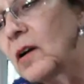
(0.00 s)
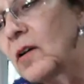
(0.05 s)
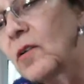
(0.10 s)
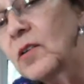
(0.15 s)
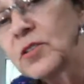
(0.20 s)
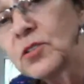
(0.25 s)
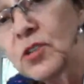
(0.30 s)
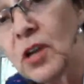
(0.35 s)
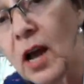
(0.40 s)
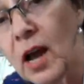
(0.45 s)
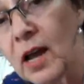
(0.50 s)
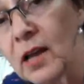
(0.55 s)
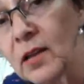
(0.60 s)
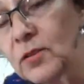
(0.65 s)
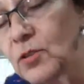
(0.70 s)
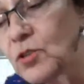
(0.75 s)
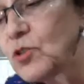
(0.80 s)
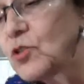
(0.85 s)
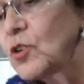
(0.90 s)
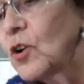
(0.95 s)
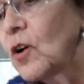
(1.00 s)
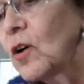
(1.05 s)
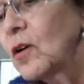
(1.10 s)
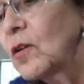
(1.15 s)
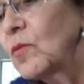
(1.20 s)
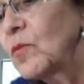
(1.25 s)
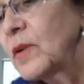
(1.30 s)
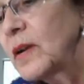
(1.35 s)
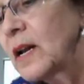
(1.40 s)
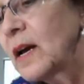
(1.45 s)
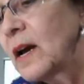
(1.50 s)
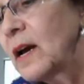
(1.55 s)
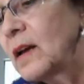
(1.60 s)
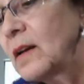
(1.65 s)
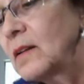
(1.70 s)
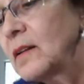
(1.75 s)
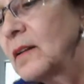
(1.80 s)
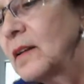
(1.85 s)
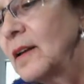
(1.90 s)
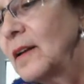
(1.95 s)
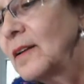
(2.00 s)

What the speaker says: or a child's chalk when I,